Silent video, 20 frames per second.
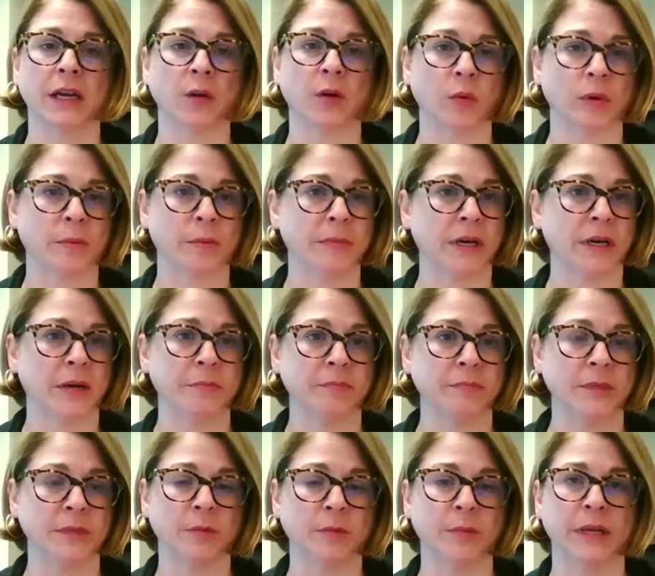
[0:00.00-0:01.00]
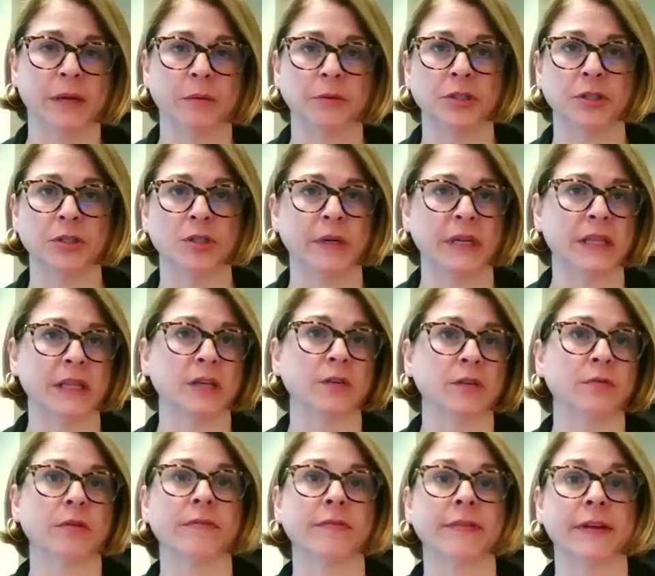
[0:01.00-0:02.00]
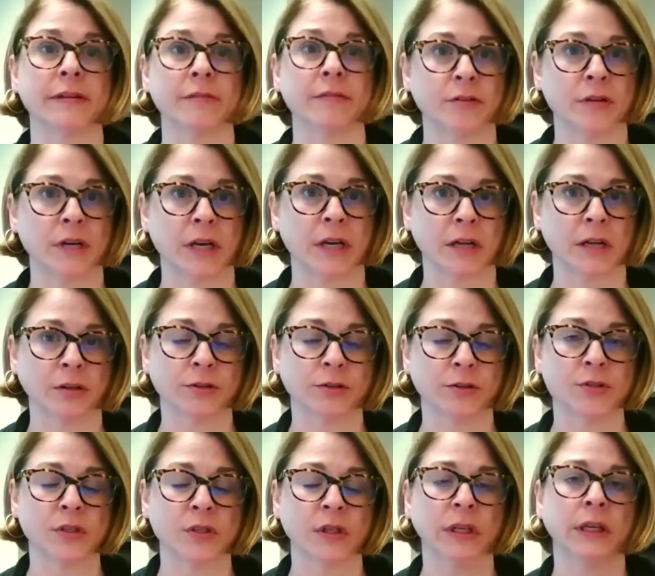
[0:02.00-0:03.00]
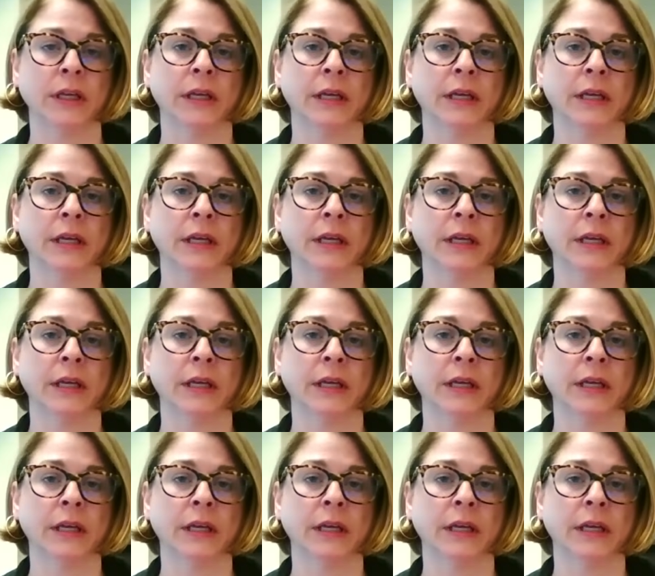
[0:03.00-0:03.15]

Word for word: I don't want mom, you know, being able to do anything over $500.